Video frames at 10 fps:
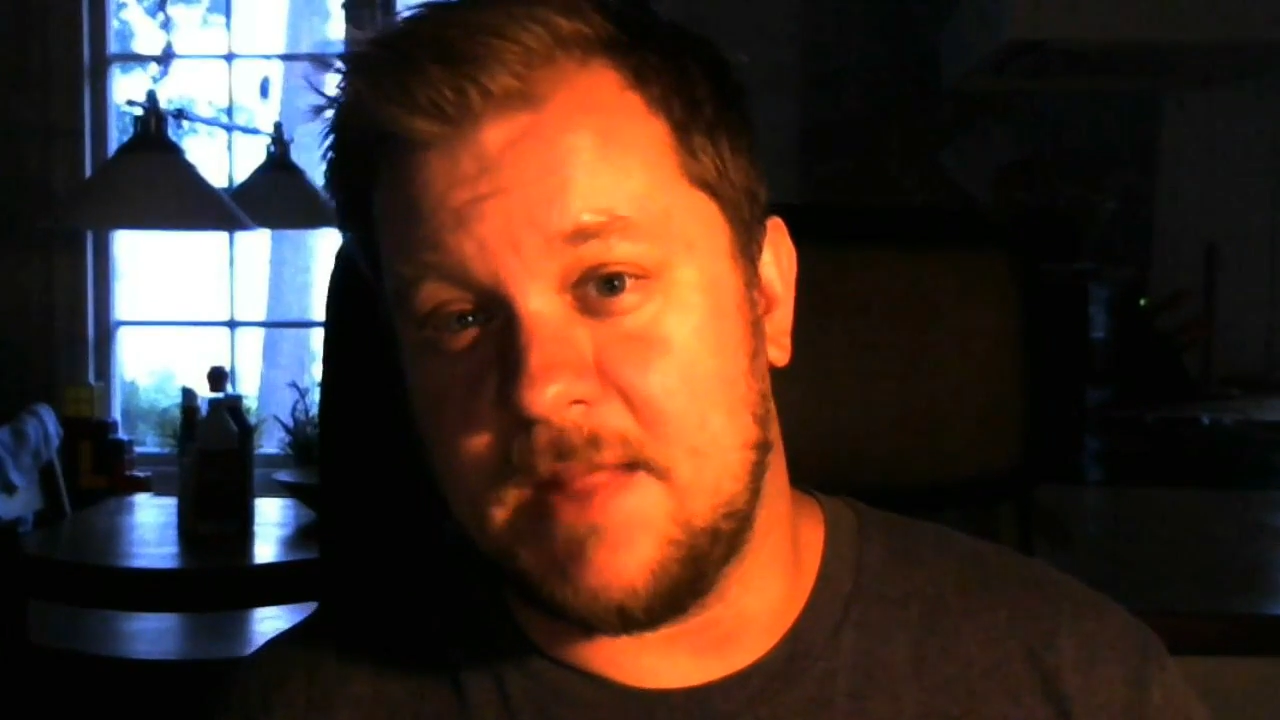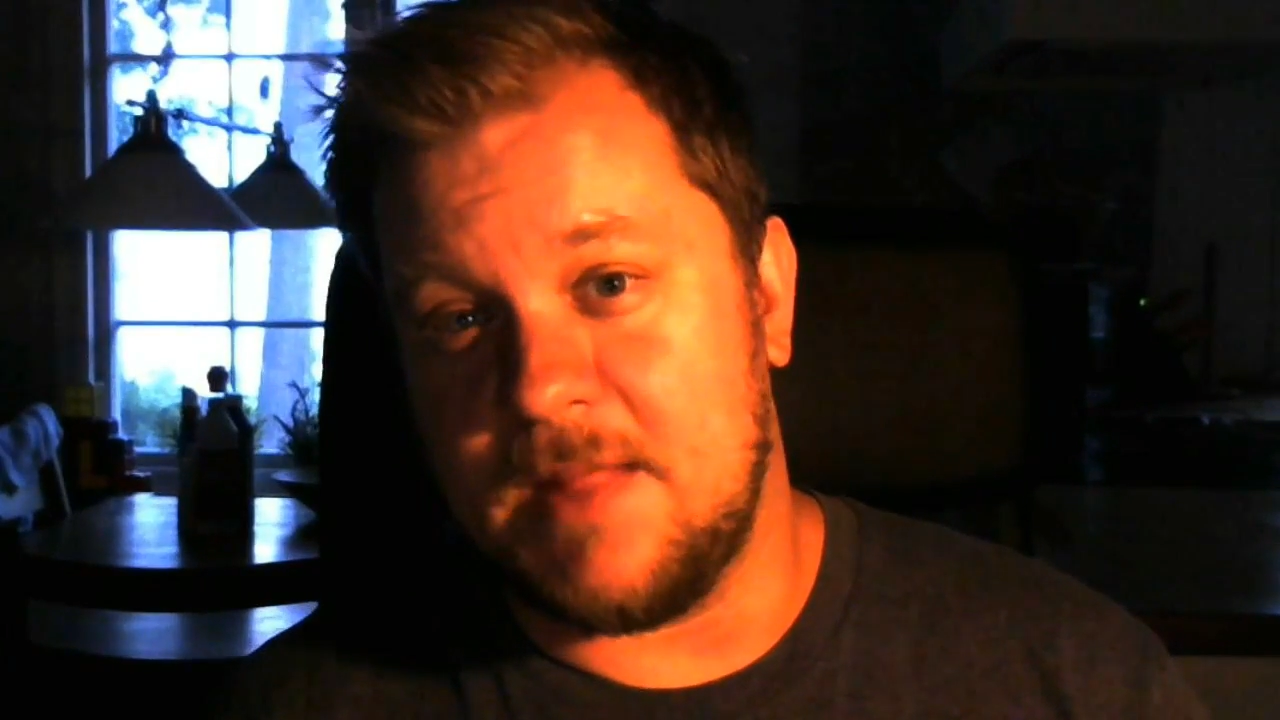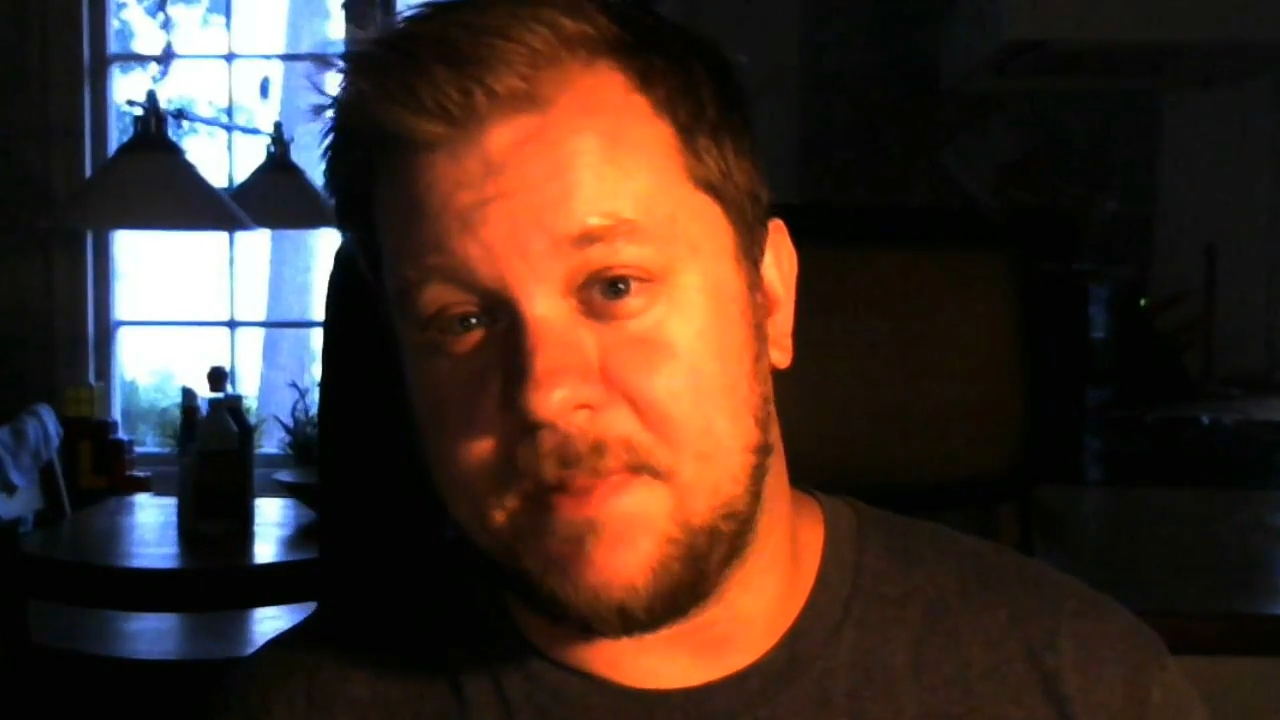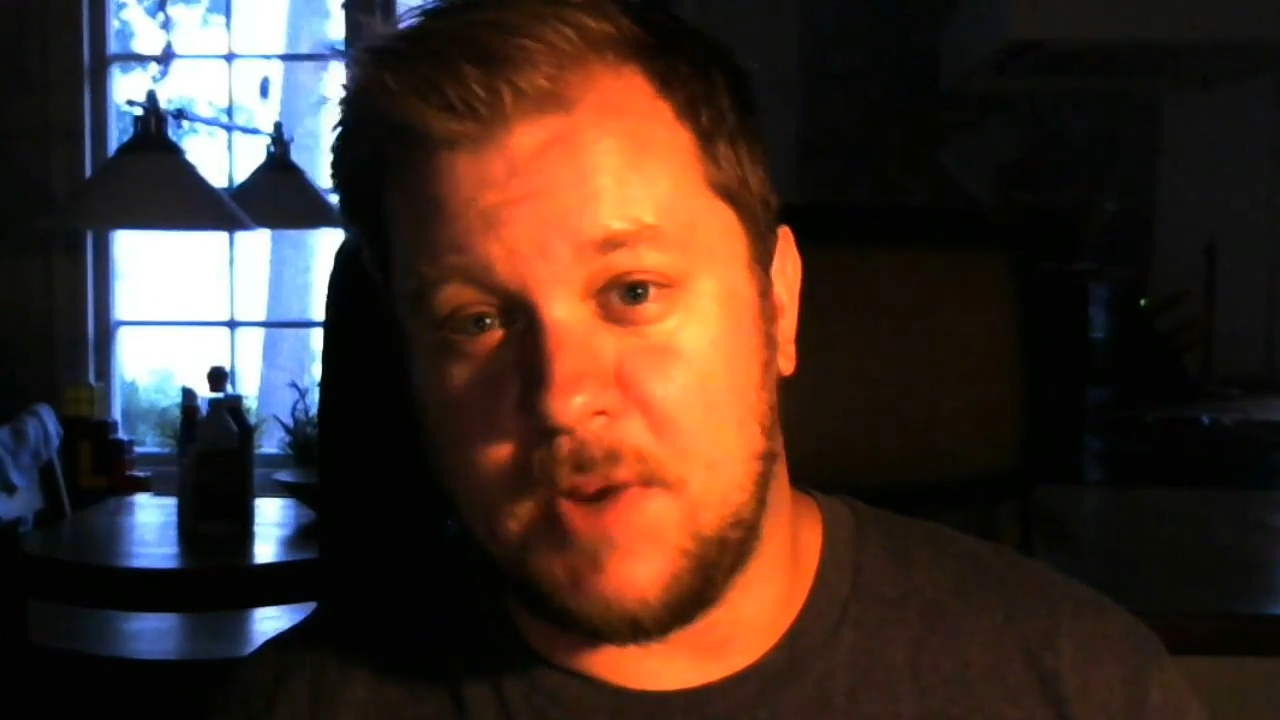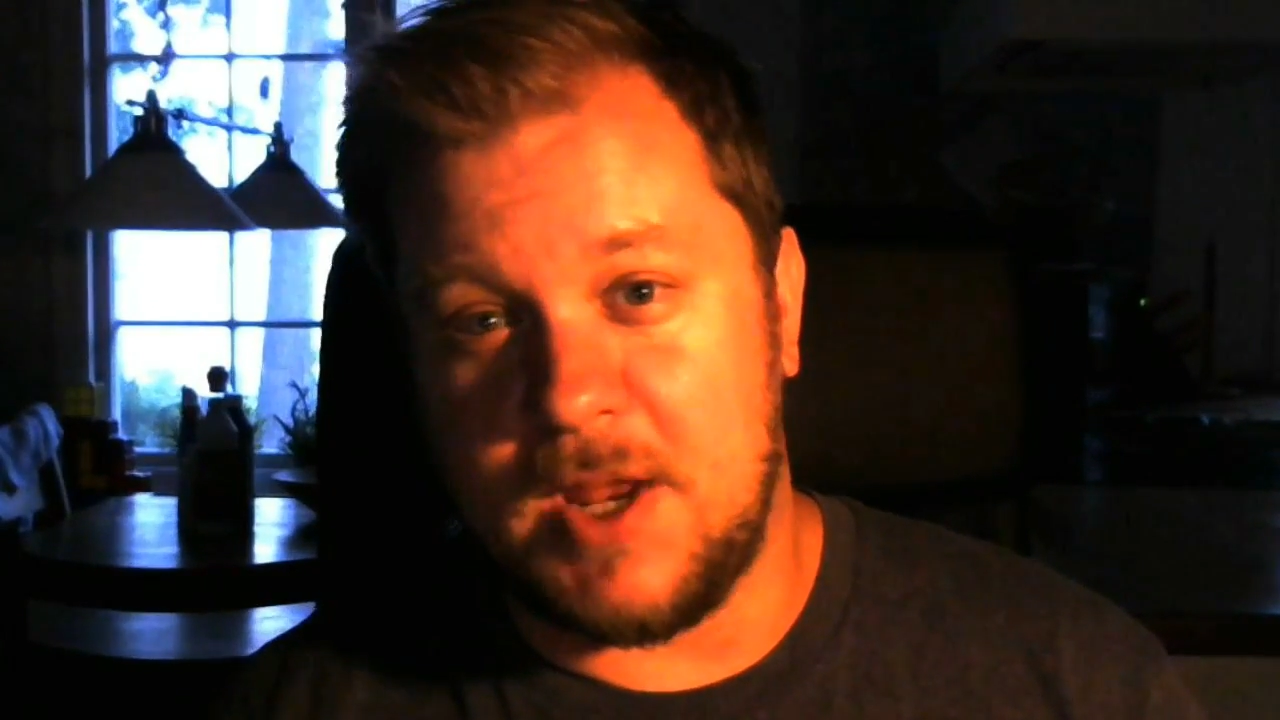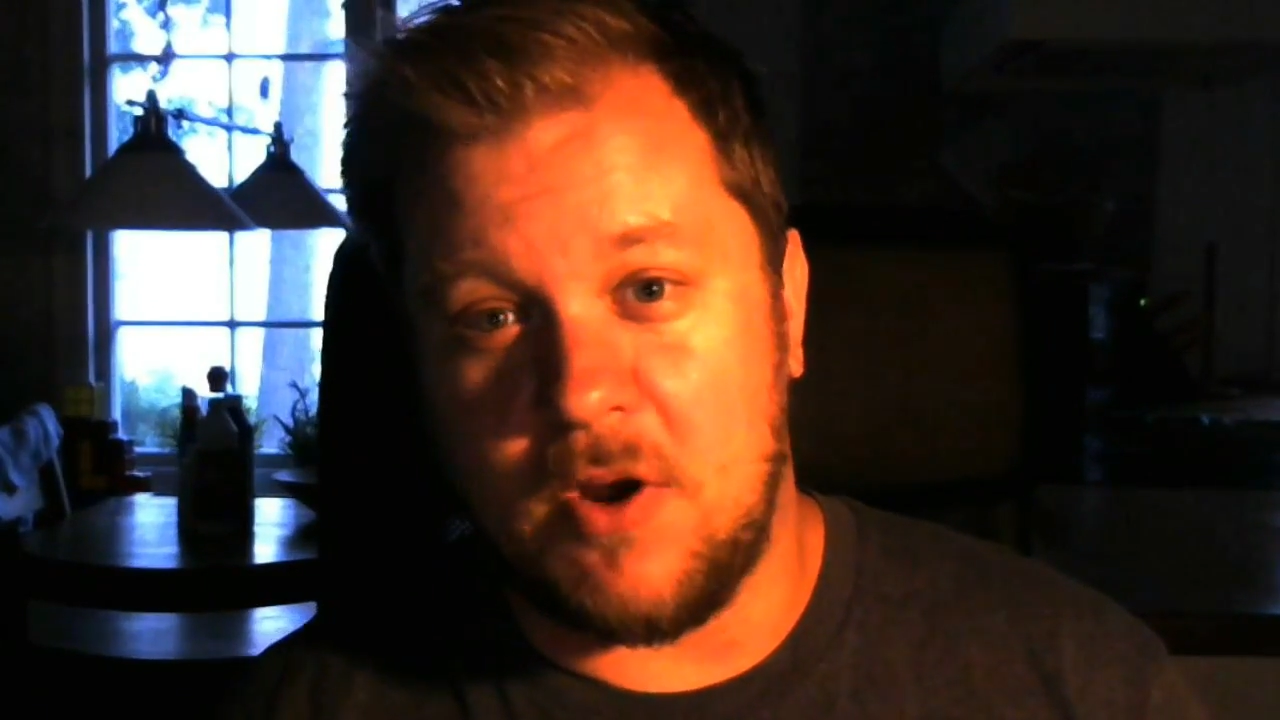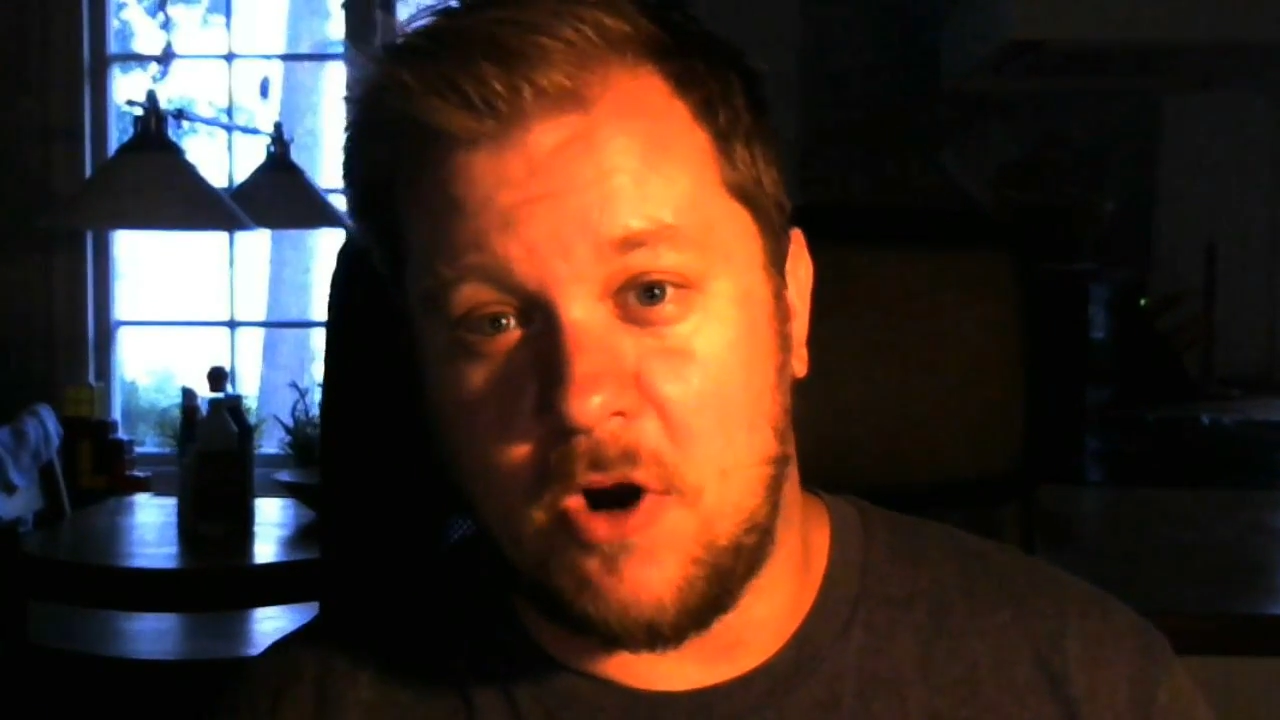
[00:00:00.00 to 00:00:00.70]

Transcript: get the red